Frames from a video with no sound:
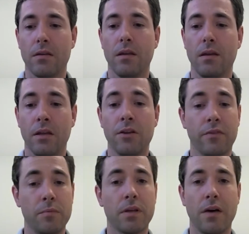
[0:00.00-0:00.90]
And you
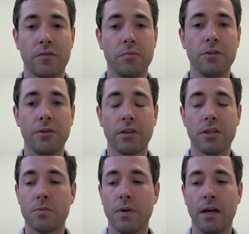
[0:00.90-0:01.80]
have to be comfortable doing it
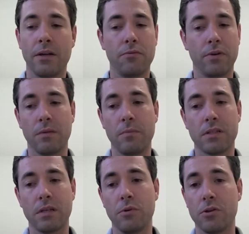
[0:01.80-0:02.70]
this way. I don't recommend
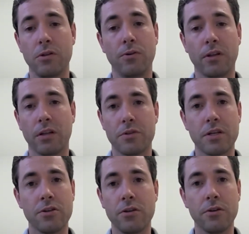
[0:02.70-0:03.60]
someone who's learning the
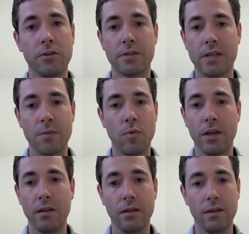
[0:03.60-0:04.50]
procedure to do it the same way